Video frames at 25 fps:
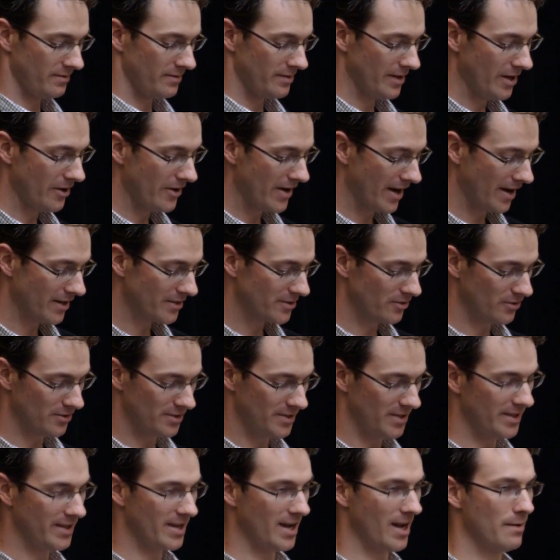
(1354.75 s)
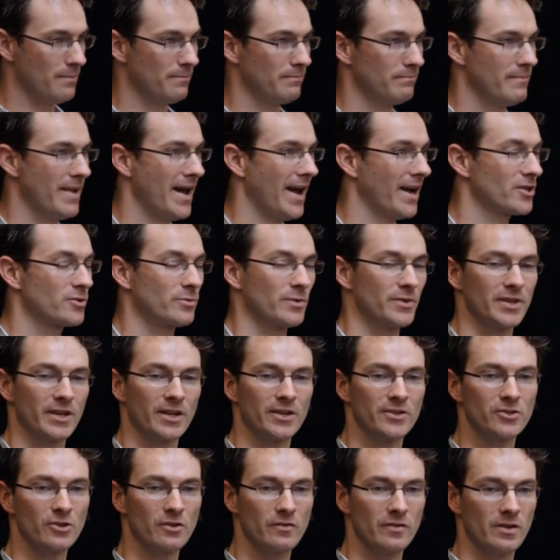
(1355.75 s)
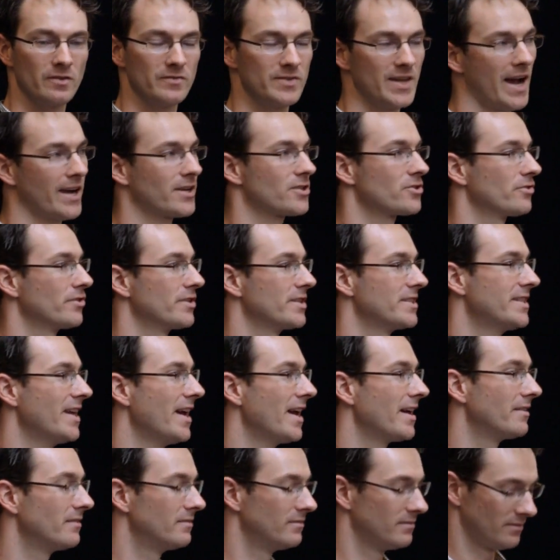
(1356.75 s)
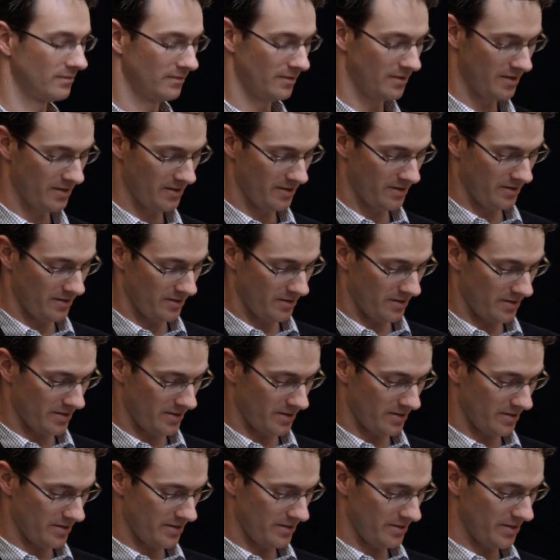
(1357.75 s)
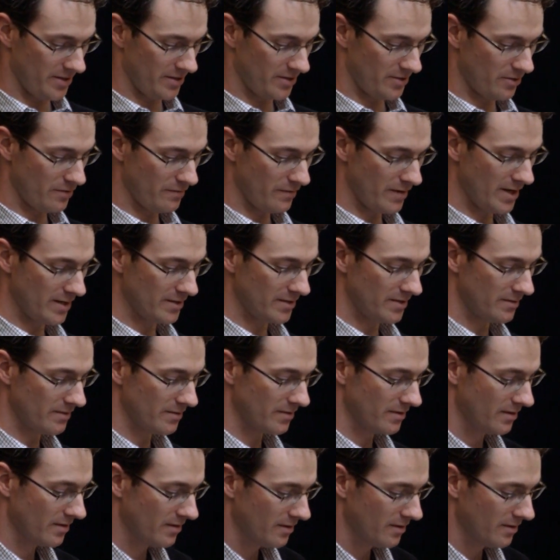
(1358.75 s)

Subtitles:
Their answers did not match what the conservatives actually said in these surveys.